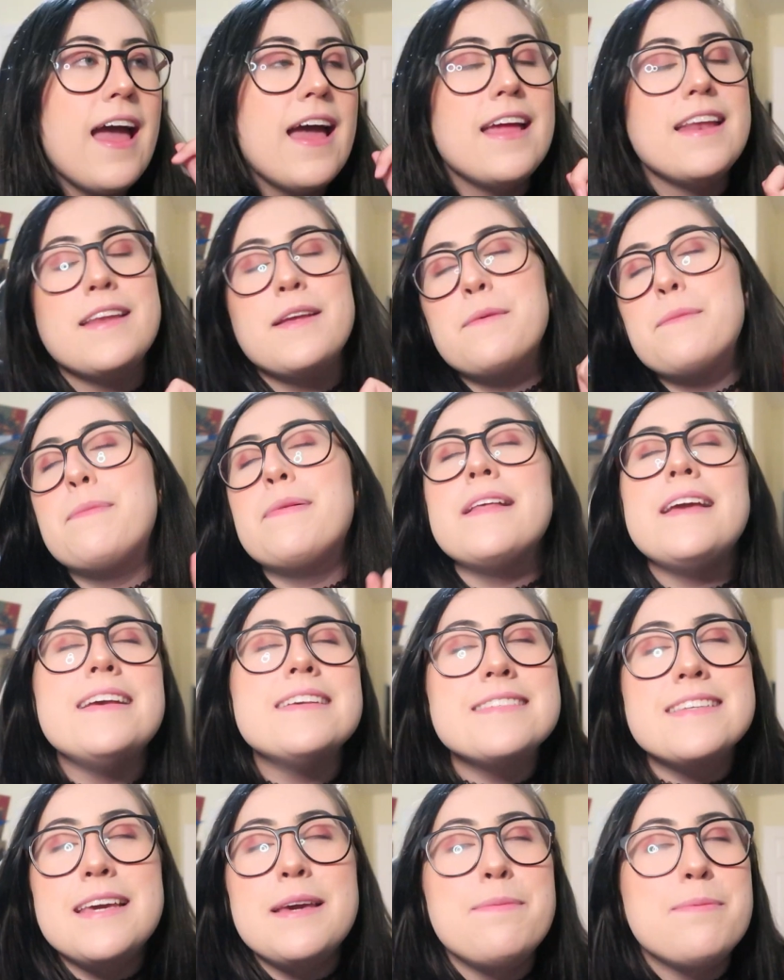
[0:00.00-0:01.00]
And
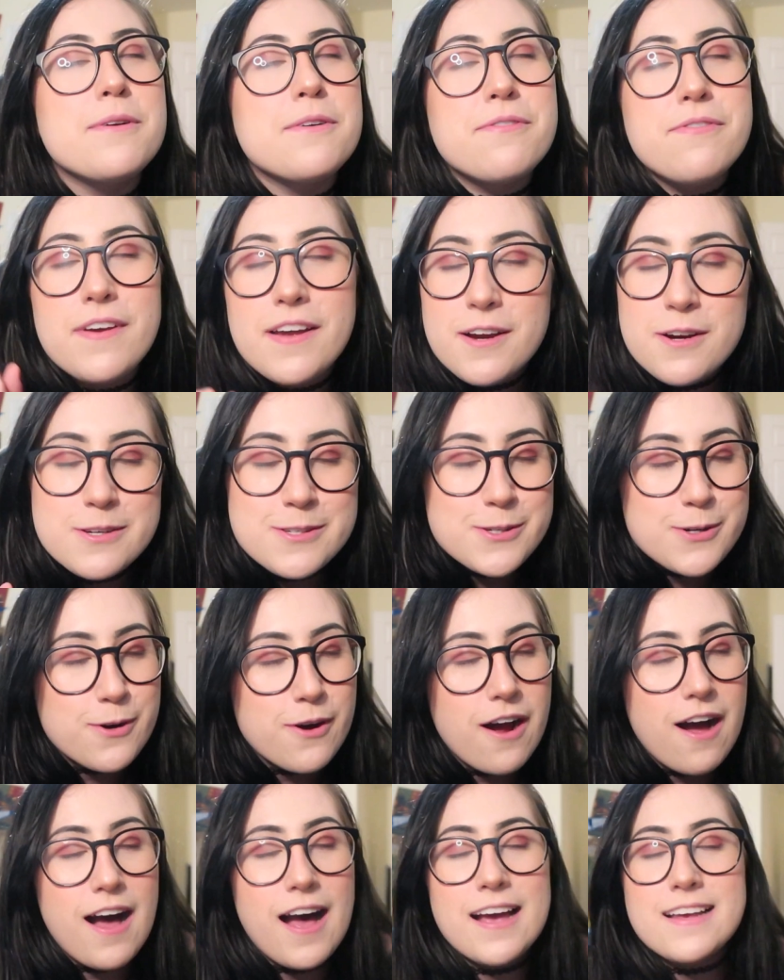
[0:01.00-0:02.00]
please keep your fingers
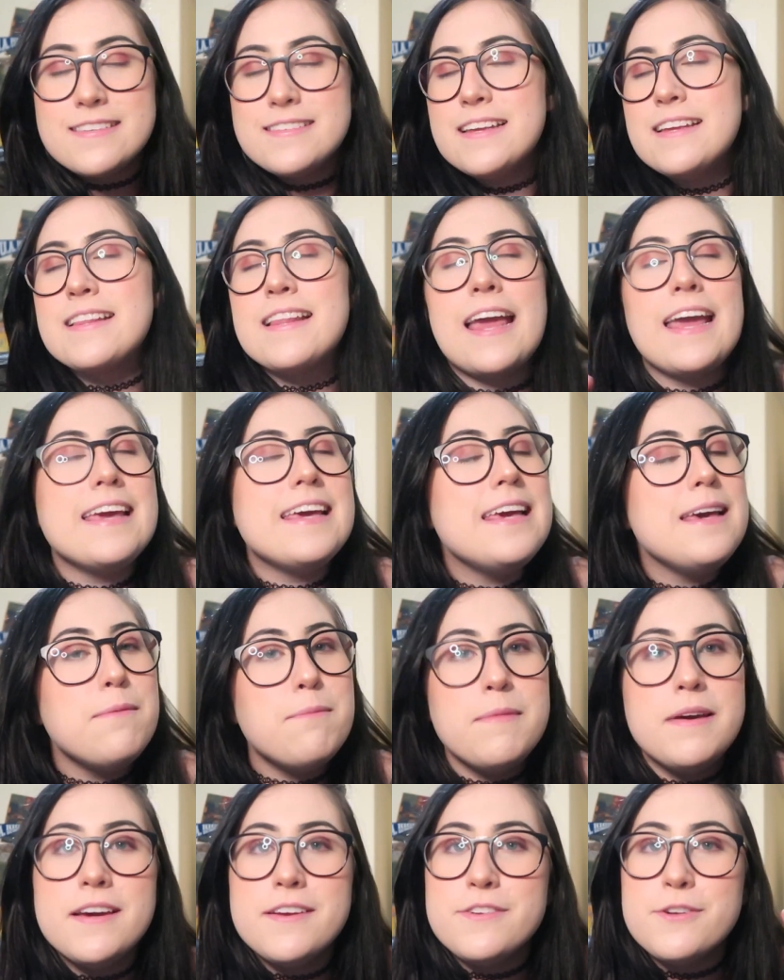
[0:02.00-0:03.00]
crossed and like
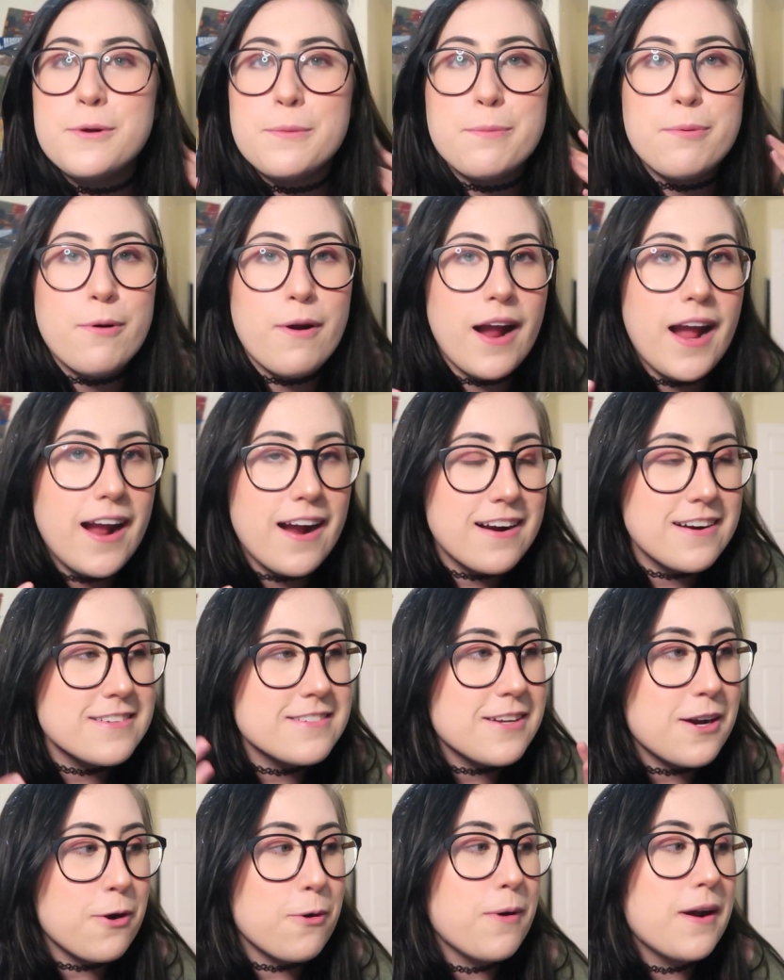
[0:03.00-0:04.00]
keep me in your
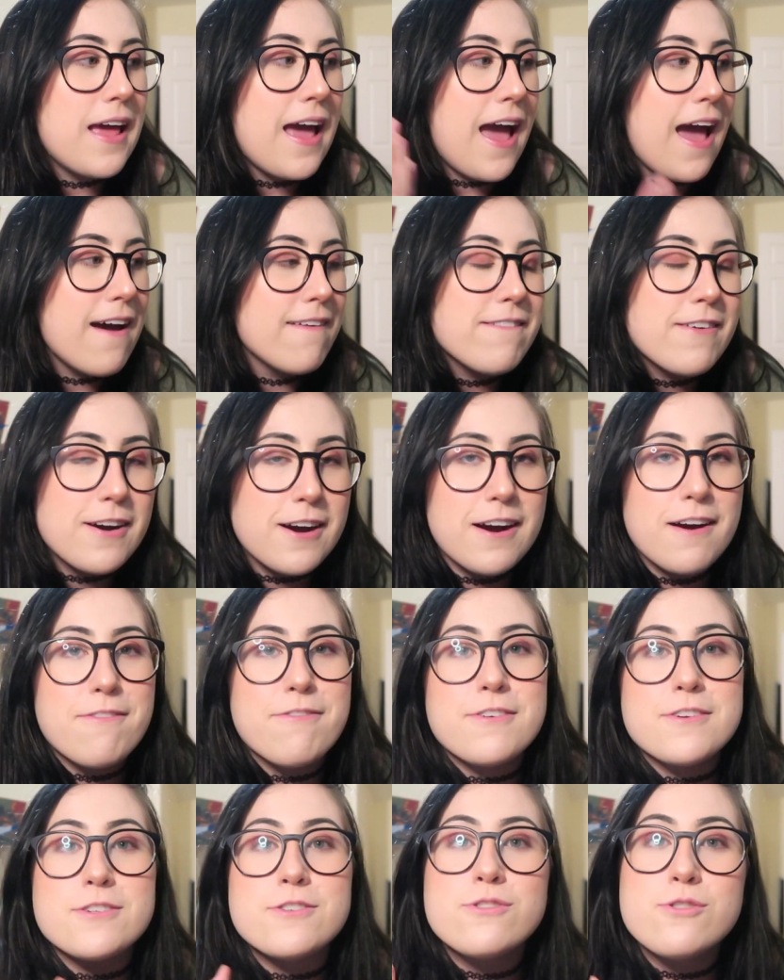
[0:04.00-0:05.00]
prayers or whatever
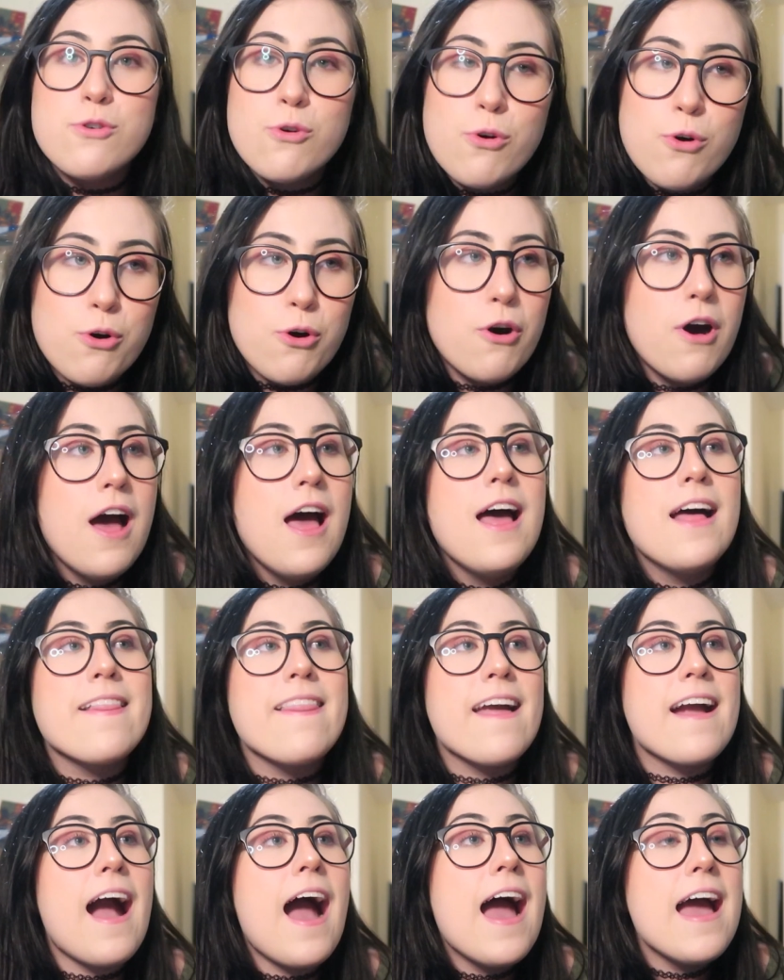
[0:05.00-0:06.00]
for school.
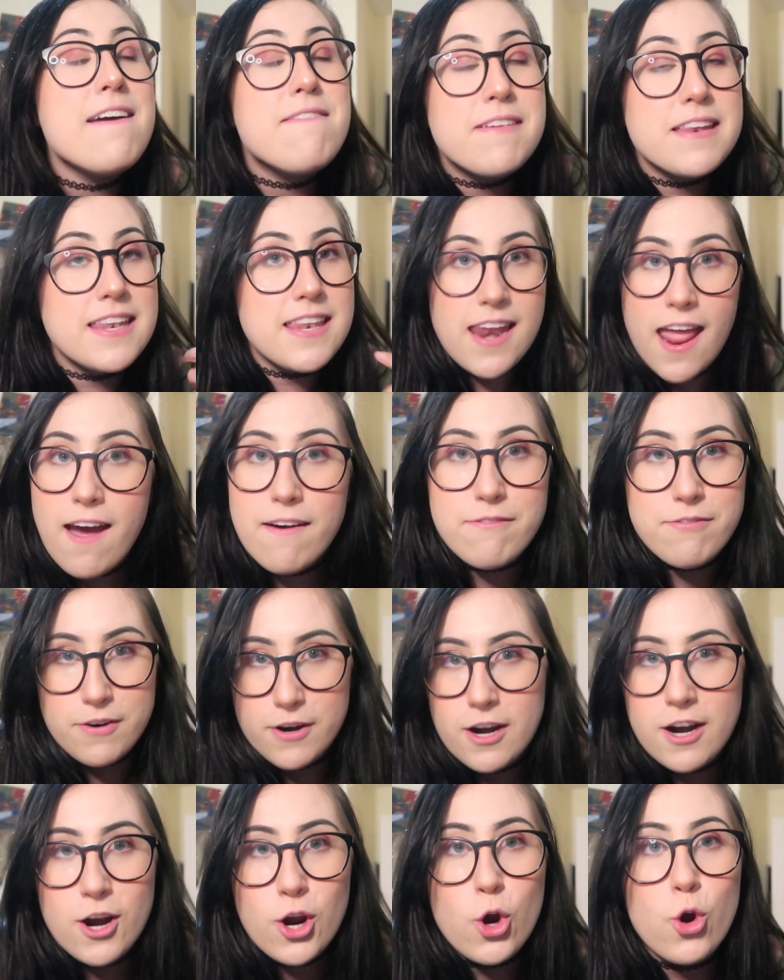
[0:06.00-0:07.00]
Like, I've
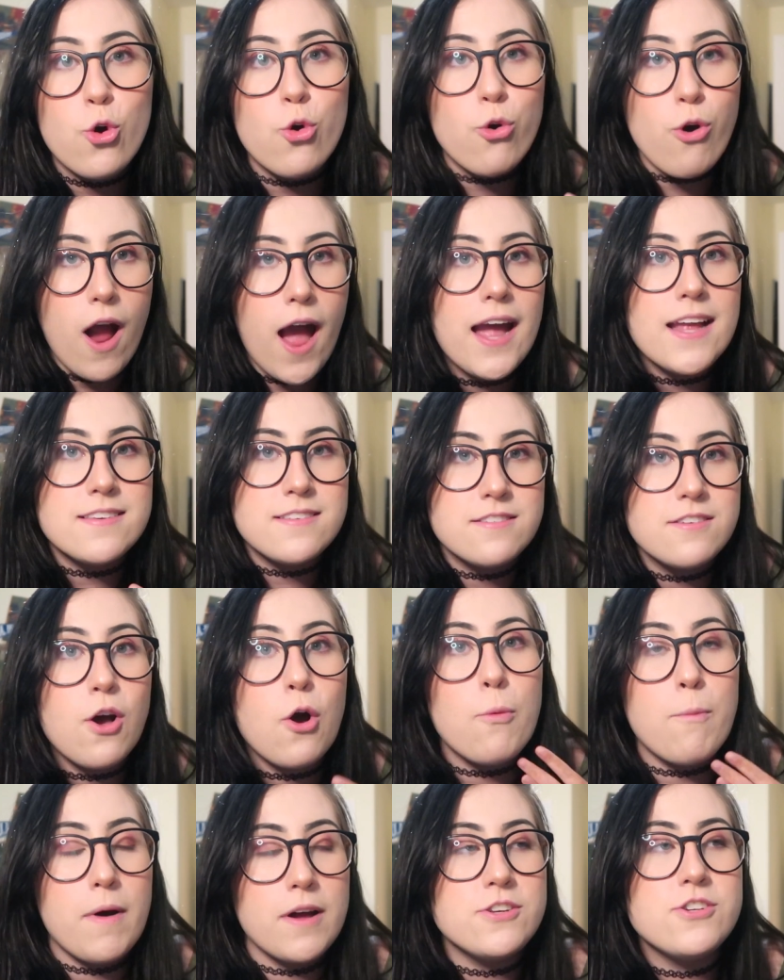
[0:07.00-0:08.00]
never cried
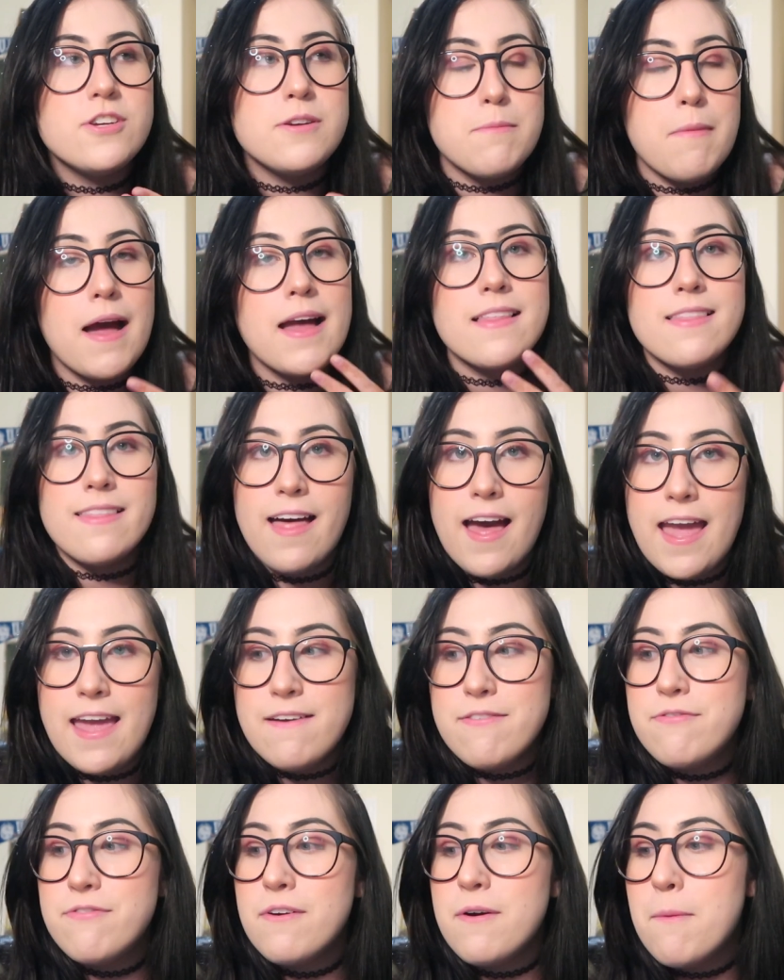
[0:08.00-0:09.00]
so much in my
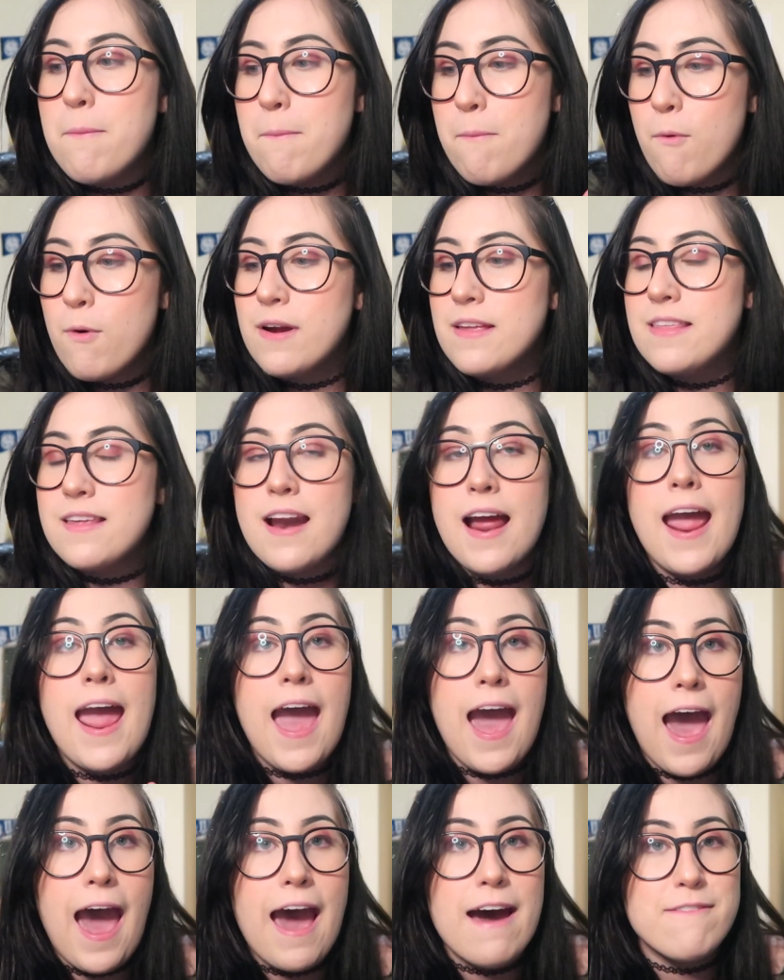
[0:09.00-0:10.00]
life, more than I
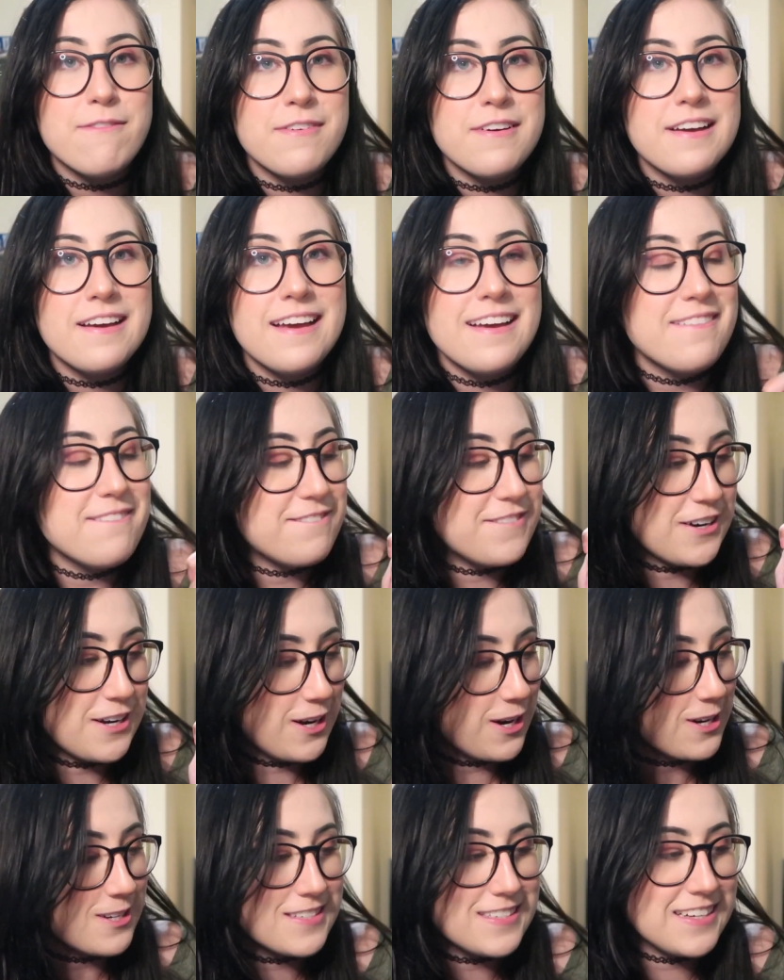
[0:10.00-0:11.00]
have for
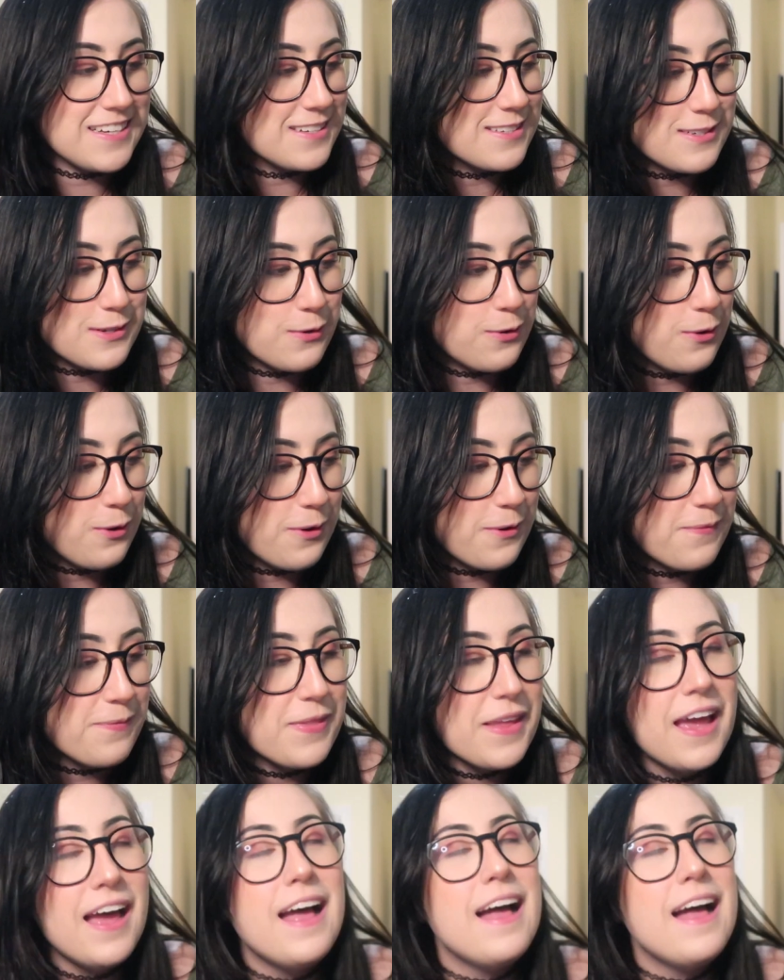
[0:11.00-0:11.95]
nursing school.